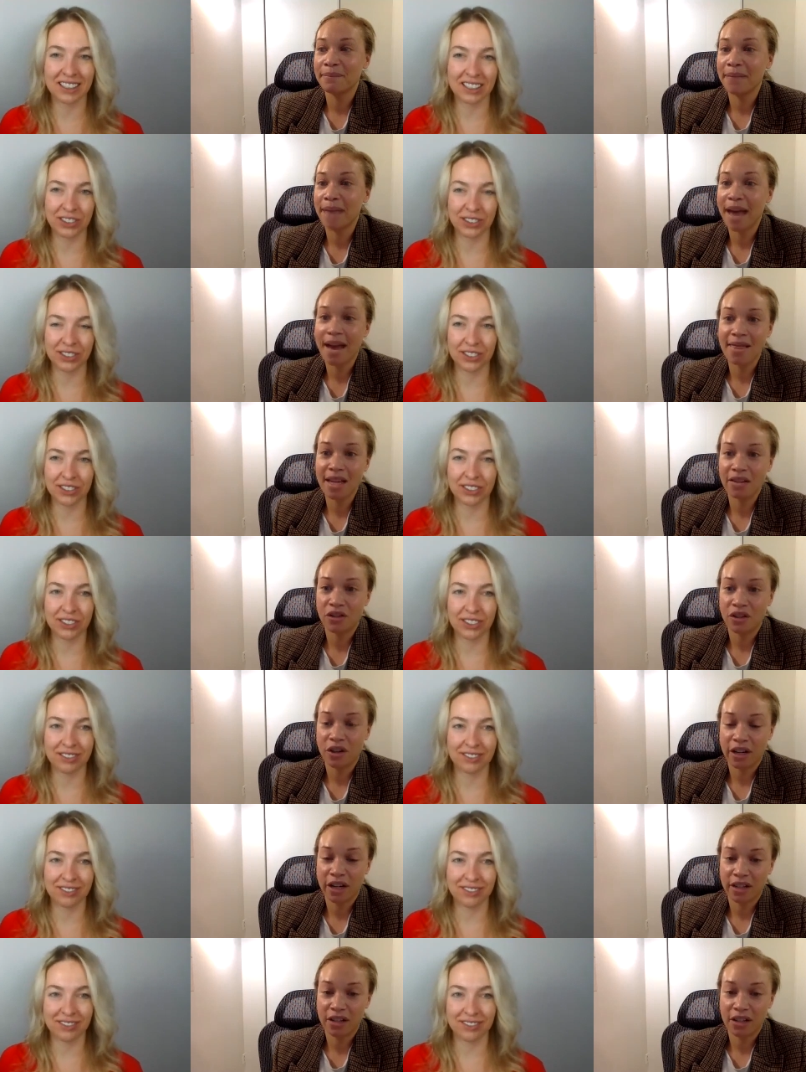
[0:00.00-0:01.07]
Speaker 1: yeah, and then
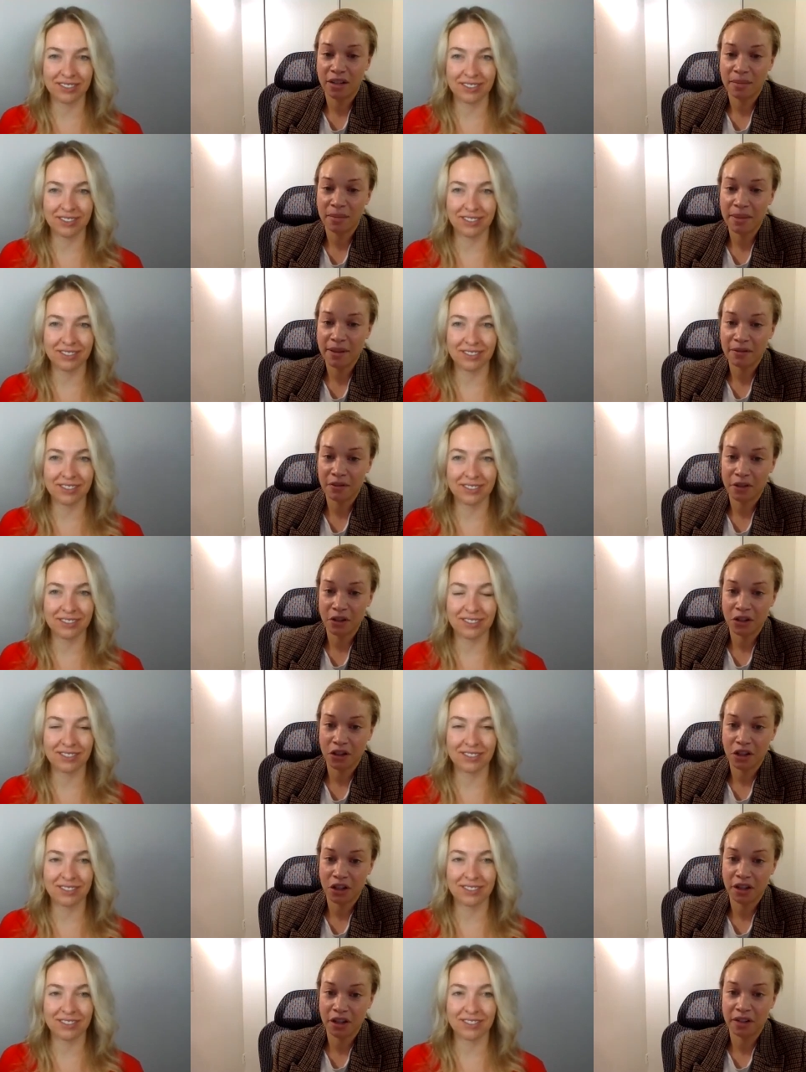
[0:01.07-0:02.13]
started my
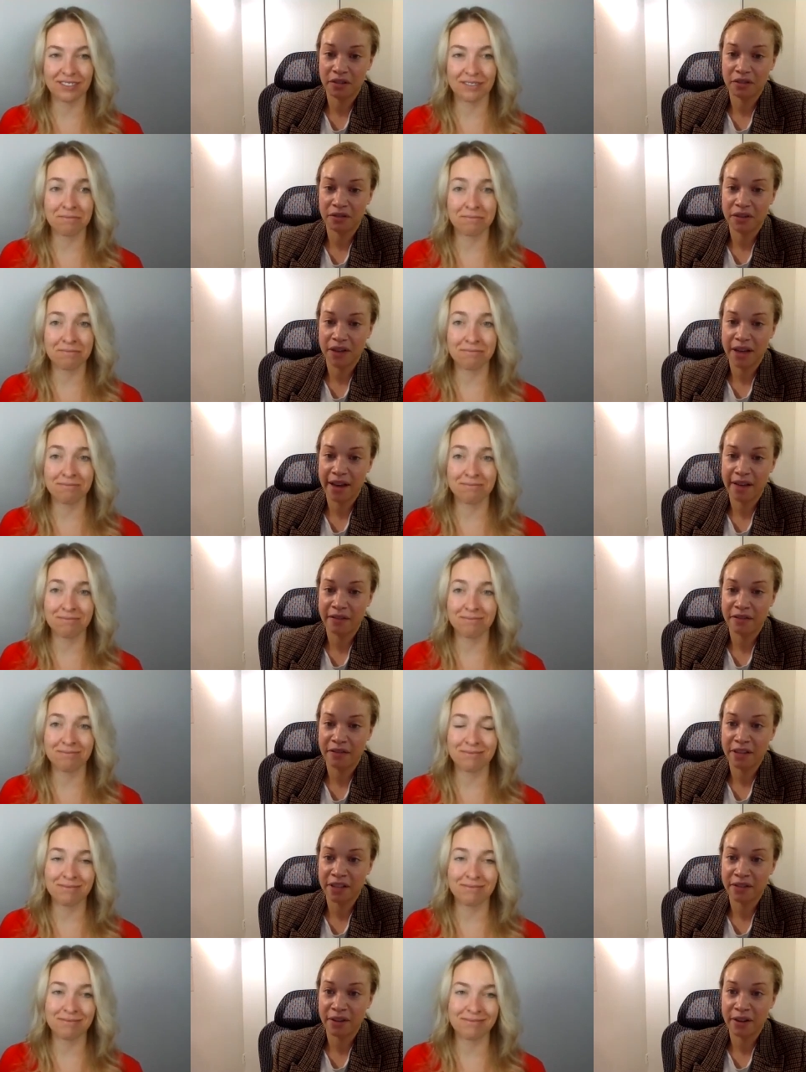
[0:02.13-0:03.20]
first year of uh,
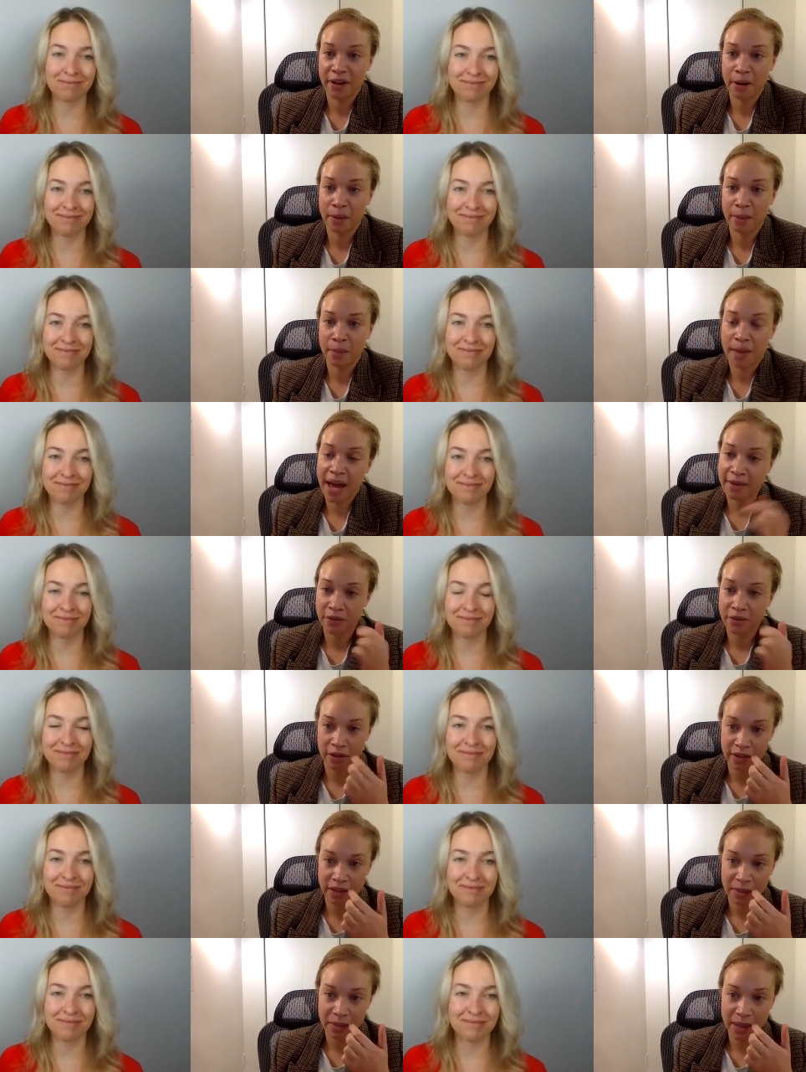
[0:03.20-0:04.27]
Phys Pharm
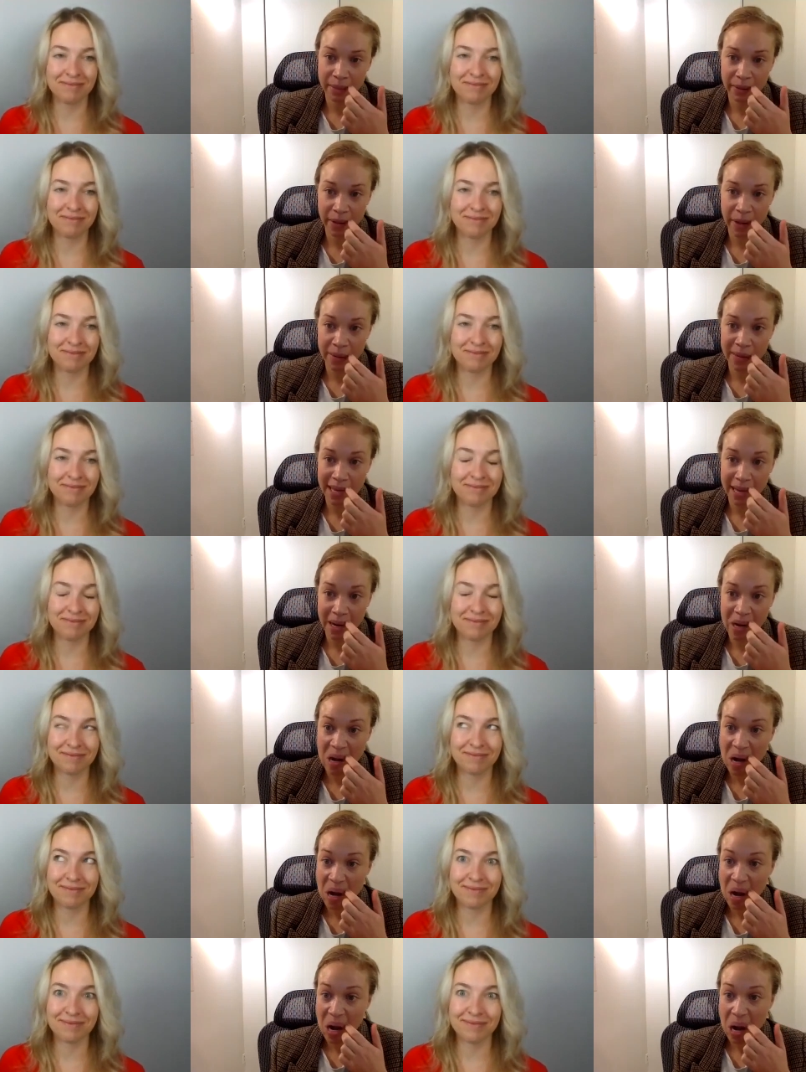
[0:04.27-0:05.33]
after the September long weekend.
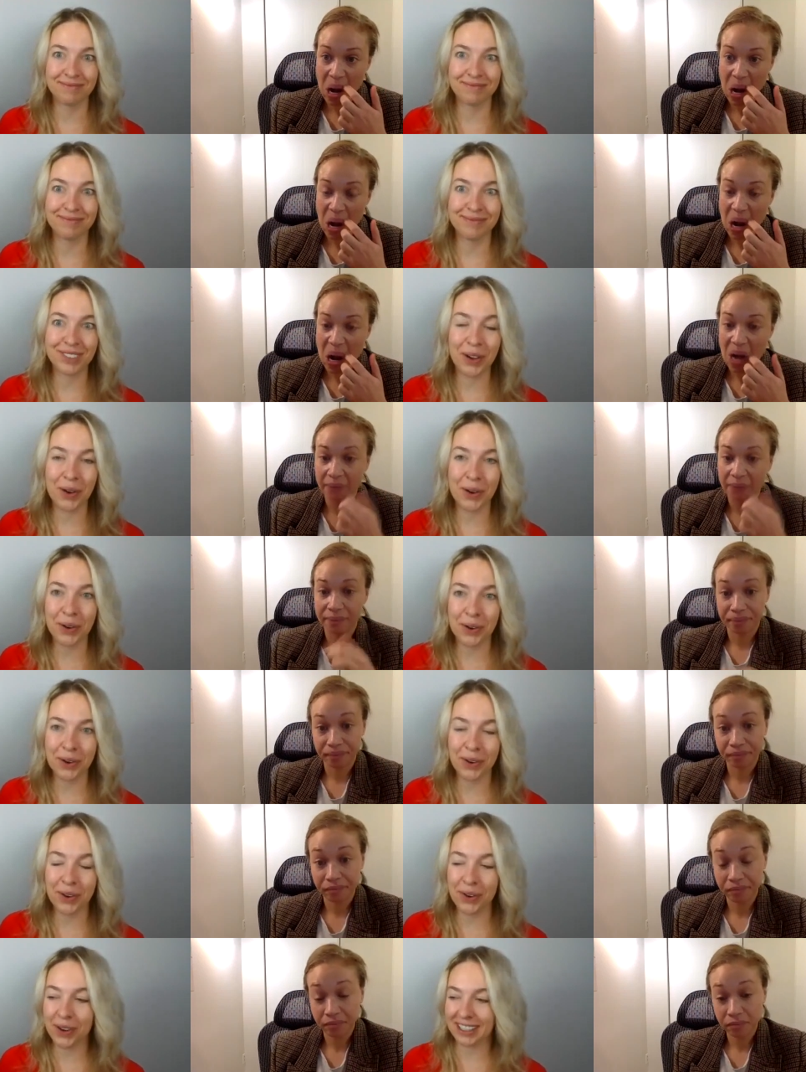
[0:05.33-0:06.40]

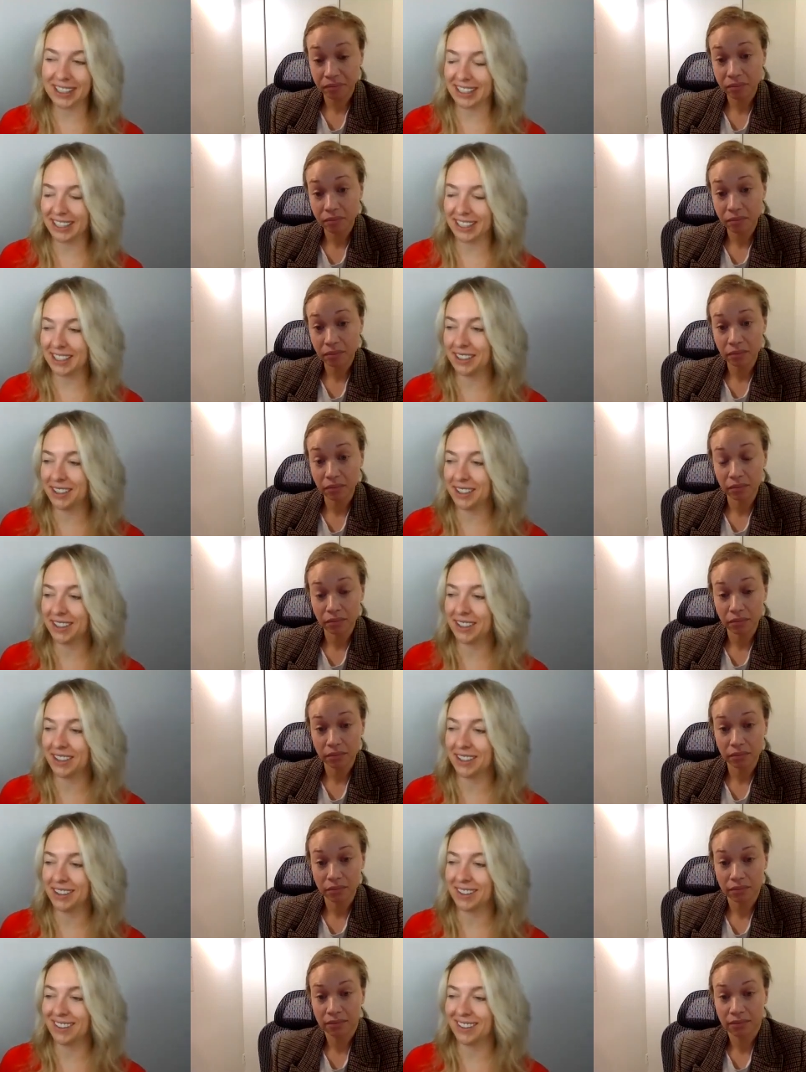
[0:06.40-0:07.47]
Speaker 2: Holy
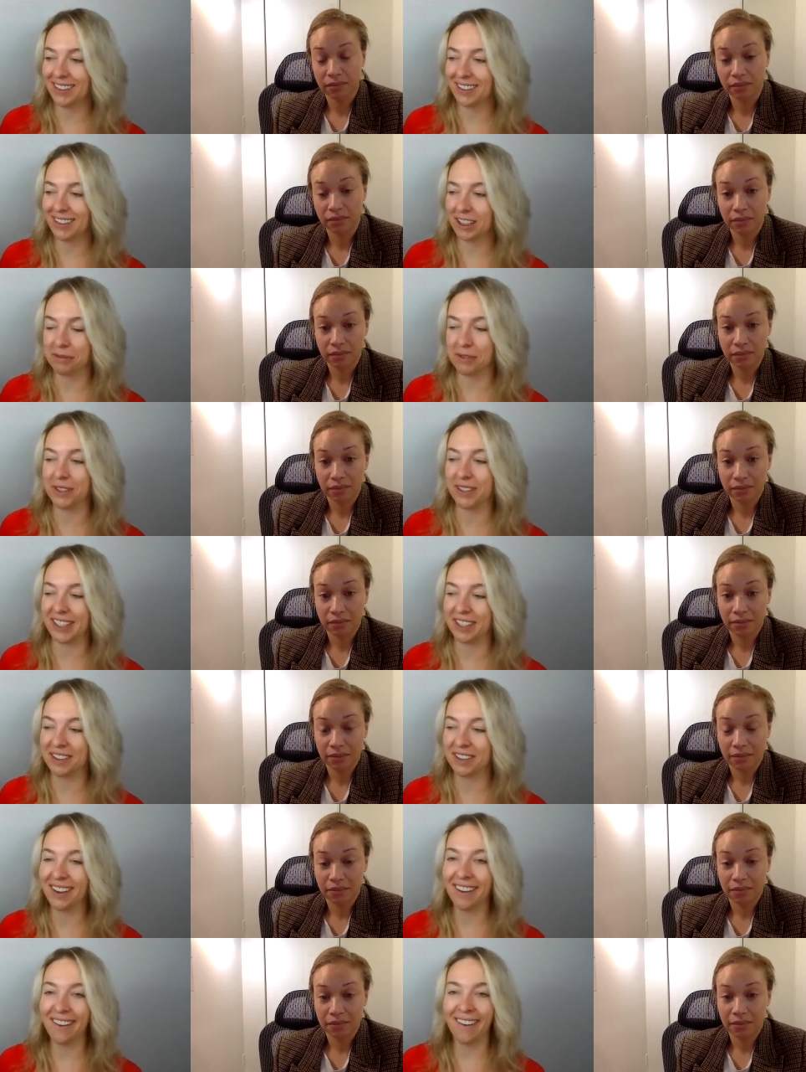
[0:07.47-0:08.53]

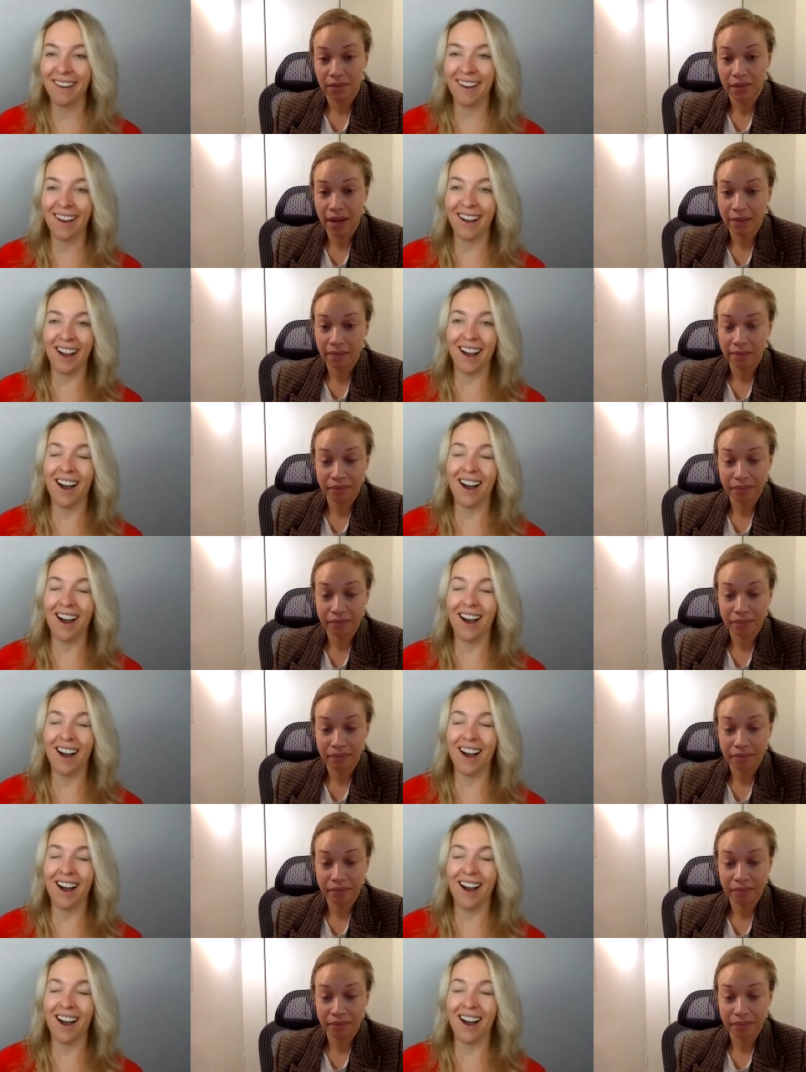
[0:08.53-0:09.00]
moly. Yeah.